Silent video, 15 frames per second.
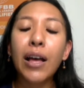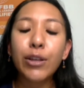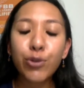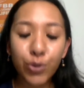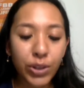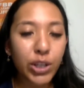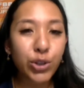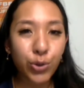
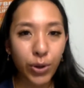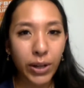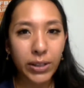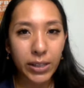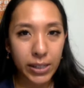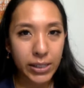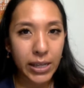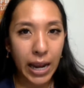you need to
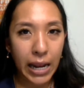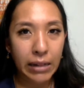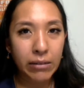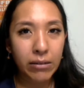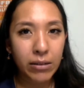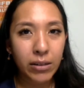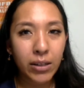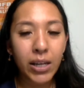understand,
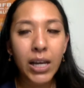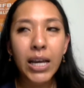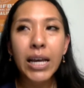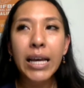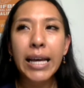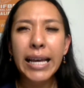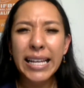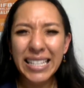
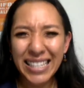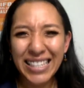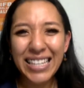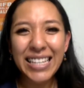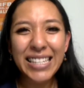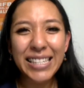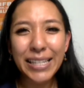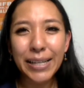is
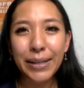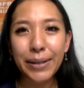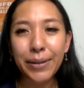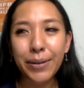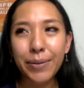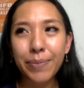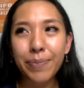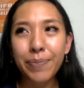this
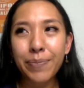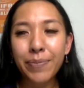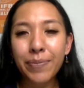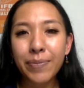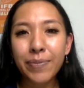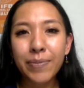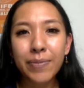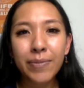a
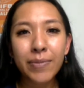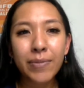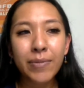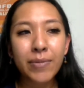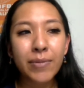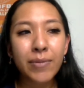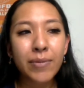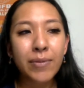
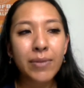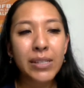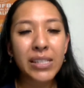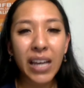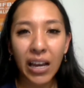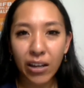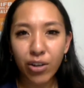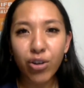
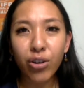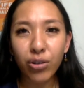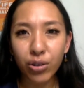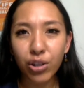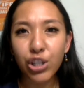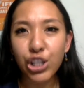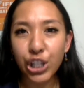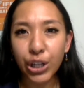
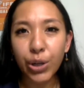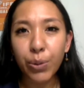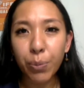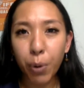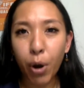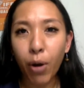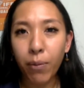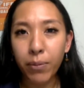psychological
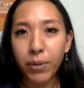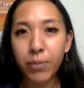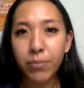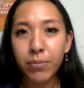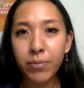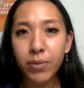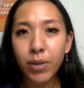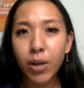
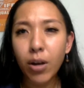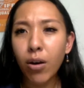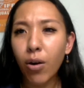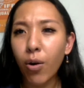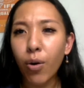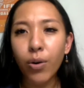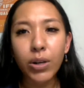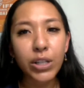problem
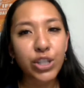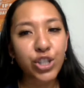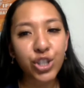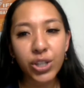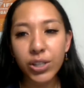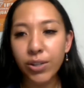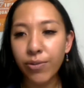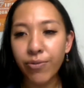or it's
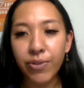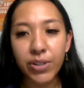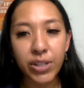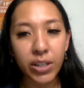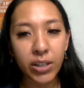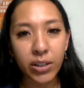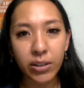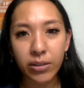just a
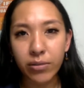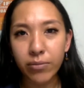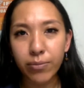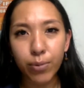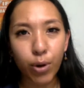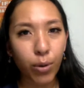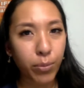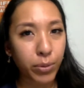physical
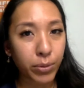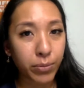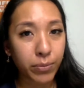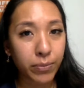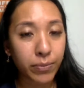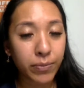problem?